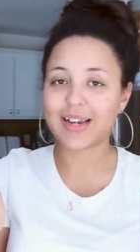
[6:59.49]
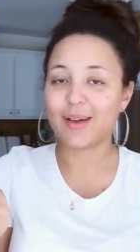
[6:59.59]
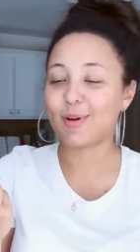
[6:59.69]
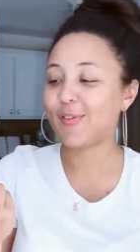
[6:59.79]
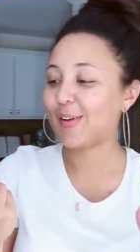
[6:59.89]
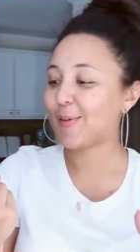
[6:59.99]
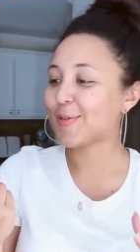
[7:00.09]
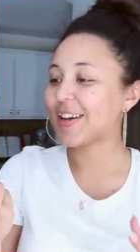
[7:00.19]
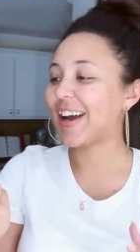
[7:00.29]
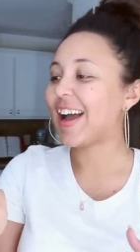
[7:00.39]
time I've
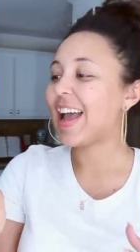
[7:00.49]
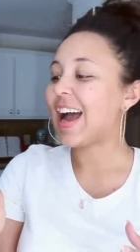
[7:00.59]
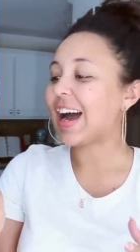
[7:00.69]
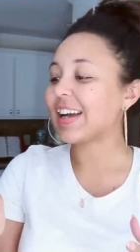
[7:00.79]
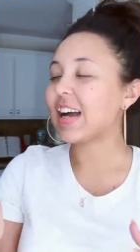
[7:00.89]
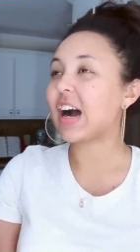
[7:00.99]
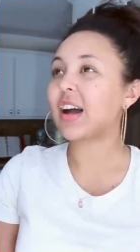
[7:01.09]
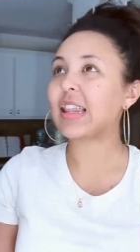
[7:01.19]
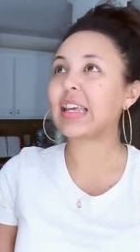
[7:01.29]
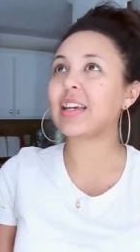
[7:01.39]
ever went, I
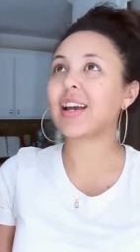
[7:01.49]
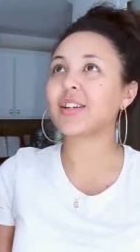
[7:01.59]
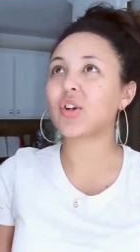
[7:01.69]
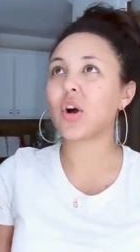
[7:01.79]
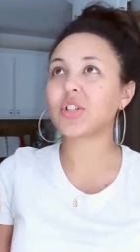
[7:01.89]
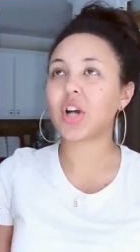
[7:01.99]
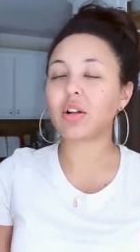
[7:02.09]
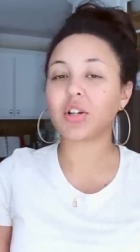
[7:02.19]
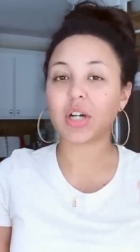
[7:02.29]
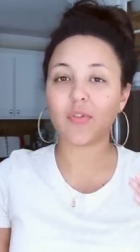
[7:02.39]
got the dark
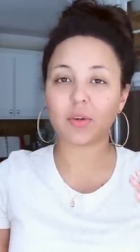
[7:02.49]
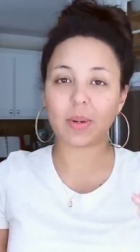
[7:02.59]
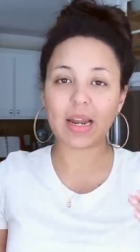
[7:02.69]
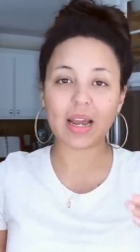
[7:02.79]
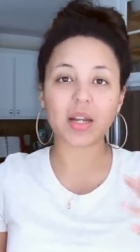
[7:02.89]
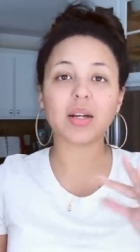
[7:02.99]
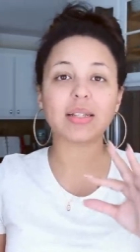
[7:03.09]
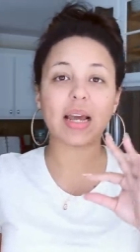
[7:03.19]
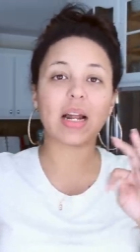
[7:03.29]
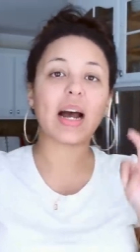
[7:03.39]
chocolate covered
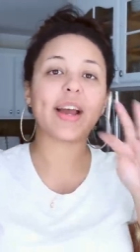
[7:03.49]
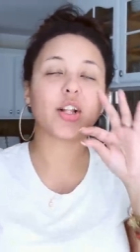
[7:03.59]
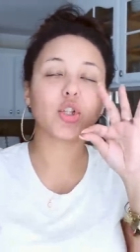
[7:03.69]
bananas and I